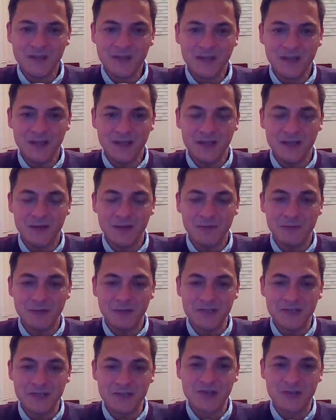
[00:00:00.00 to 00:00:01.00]
well, it's
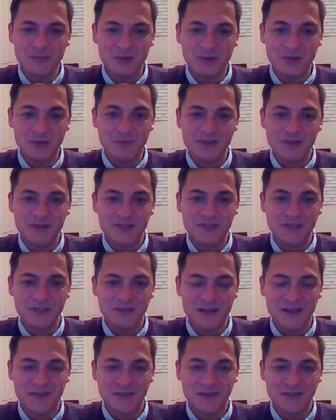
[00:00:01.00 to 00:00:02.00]
turned my punting
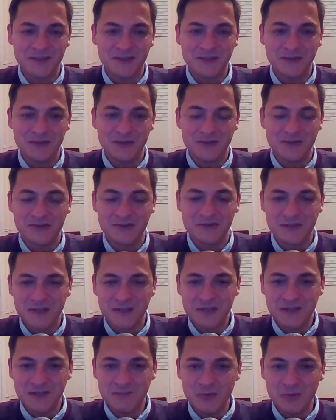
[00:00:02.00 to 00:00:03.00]
around, and
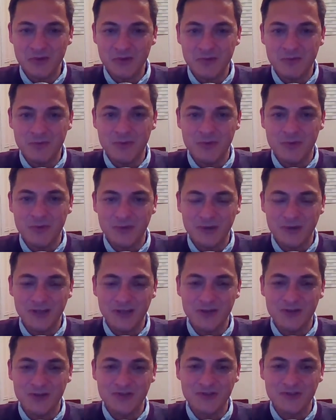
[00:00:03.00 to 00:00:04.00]
more importantly,
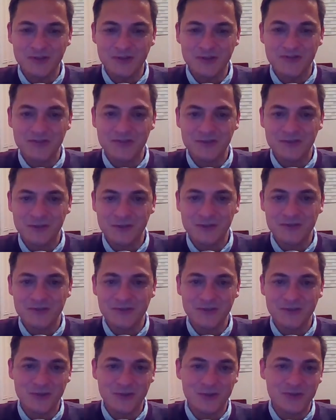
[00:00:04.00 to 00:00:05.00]
lots and lots and lots and
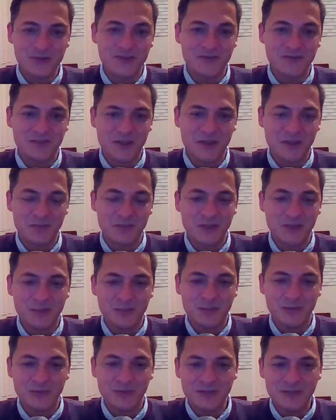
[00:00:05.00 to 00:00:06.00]
lots of other
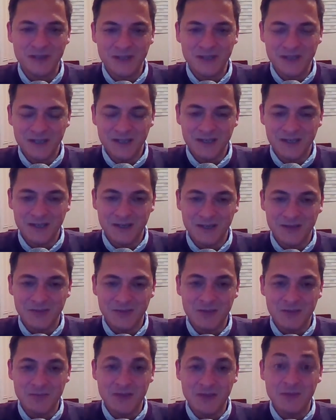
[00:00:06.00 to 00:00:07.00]
people. And
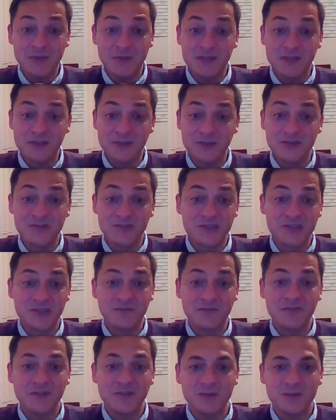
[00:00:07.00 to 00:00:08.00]
maybe it can do the same for
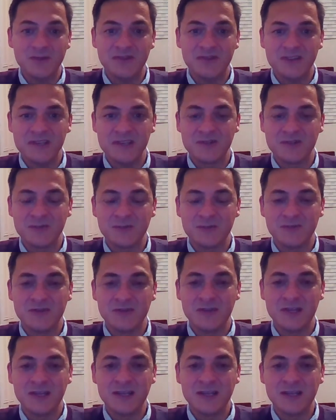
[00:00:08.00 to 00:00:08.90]
you if it isn't already.